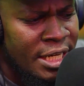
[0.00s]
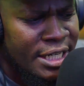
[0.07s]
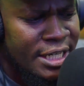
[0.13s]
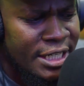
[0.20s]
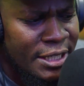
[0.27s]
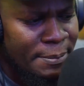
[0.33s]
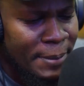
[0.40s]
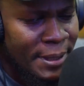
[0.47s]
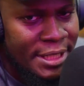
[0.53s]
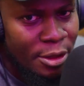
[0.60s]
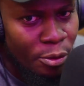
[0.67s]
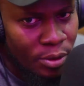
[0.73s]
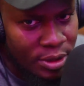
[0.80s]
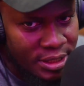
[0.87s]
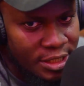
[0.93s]

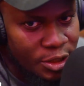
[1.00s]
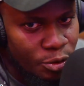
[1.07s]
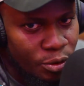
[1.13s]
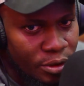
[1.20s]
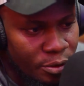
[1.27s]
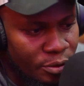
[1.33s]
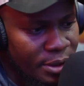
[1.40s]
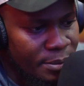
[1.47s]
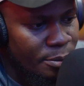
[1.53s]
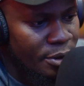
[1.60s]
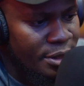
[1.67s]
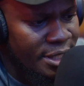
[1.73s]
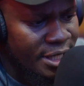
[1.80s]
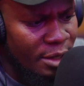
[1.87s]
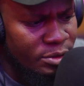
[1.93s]
nilipenda uandishi wa ule
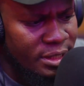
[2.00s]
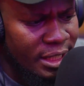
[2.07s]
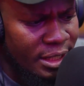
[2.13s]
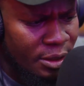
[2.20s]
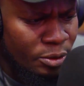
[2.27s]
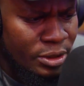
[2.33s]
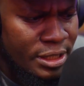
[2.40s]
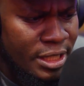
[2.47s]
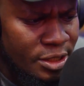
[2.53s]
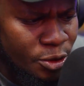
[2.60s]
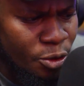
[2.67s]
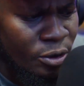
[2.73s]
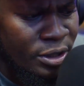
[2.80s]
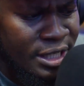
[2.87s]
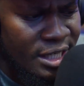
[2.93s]
wimbo, and then I was like, the
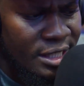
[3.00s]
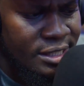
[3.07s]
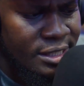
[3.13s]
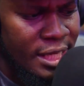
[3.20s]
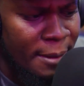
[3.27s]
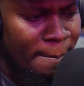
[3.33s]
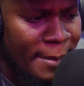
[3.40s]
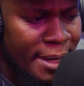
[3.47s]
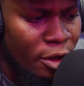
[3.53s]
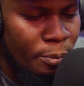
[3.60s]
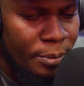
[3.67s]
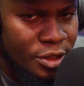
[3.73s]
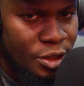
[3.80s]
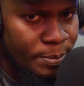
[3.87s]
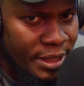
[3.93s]
song needs a male
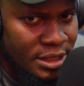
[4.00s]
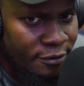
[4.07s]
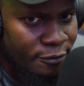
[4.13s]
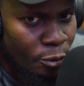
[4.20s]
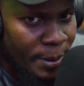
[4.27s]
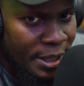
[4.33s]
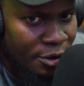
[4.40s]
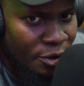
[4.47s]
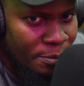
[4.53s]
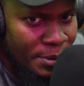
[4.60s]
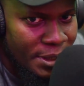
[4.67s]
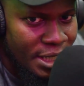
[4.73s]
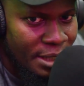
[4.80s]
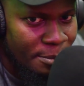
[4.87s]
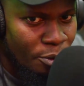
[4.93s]
perspective, upande wa
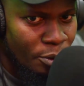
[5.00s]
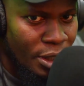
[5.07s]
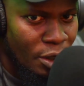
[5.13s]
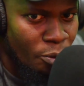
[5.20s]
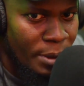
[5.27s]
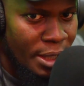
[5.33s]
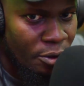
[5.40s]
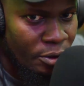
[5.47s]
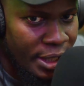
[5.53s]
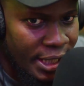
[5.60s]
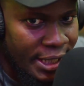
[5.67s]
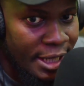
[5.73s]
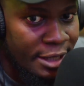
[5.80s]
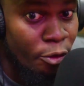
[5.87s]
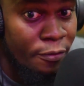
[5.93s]
pili ambao wanaume
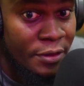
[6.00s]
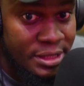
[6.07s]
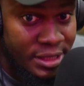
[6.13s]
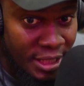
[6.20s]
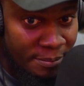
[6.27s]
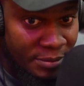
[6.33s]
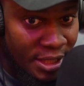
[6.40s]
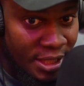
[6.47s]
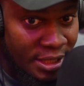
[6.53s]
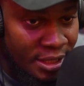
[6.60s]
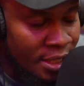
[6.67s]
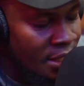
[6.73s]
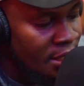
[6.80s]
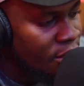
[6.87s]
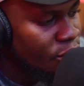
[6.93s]
naongelea of the same thing.
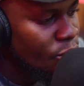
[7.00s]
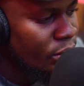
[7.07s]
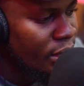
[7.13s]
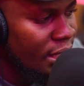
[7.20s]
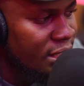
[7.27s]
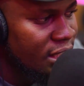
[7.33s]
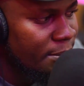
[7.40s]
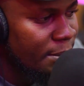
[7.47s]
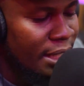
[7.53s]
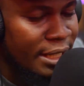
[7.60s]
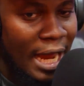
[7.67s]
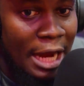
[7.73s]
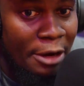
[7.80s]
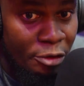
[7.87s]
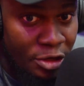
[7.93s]
So nikasema
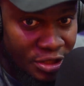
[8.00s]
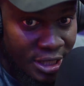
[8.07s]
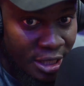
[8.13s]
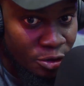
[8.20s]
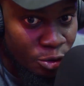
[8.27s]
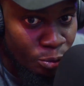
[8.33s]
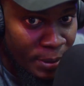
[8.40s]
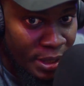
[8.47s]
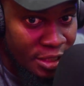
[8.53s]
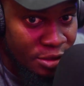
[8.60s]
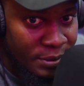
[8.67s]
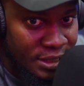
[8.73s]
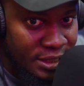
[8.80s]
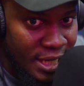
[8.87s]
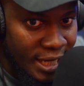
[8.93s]
I reached out to
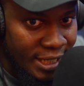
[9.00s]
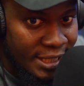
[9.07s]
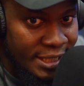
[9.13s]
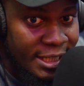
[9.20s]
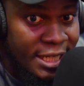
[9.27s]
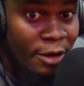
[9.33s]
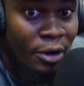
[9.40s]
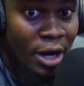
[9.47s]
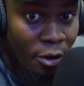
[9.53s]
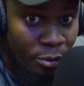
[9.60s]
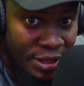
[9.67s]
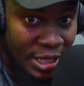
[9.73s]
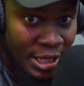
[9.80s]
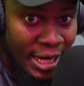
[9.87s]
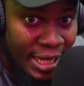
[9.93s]
management yake, and then
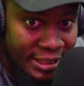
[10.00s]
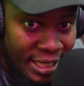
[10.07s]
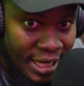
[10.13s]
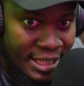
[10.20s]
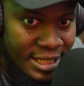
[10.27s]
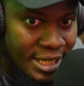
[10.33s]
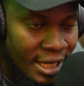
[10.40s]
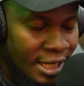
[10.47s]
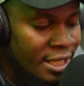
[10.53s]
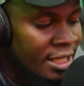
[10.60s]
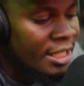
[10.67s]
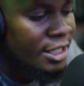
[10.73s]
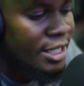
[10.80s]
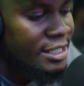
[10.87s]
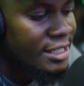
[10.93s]
wow, they liked the idea.
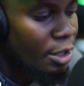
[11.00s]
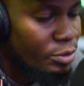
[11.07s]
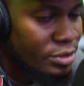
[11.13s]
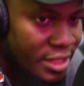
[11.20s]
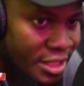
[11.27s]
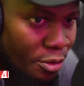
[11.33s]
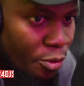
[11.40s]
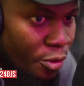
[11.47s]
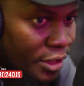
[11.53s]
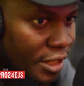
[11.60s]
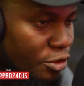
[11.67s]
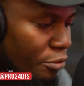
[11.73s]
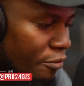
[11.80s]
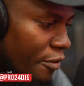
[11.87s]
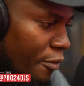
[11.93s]
That's how we started
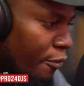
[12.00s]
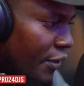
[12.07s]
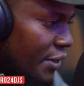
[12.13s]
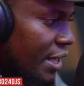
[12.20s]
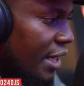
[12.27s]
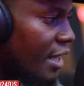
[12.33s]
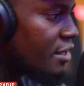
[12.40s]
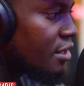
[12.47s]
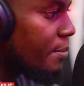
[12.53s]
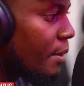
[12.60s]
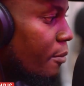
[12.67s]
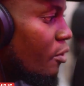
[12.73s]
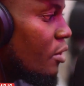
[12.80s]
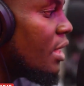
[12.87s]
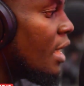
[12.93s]
working. Tufanya kazi
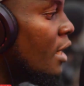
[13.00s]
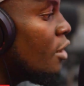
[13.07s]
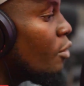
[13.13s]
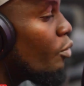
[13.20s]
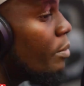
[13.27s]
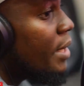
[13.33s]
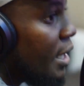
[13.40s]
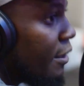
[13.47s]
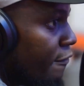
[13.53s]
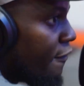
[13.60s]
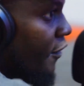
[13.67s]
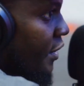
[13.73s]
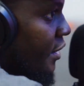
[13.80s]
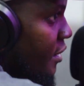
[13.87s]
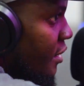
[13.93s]
pamoja, we became
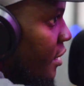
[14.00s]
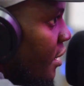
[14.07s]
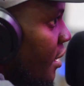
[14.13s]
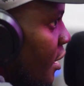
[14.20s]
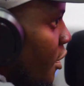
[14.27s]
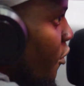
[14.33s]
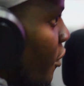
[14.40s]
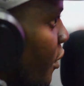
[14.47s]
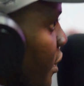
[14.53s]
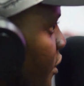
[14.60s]
friends. No.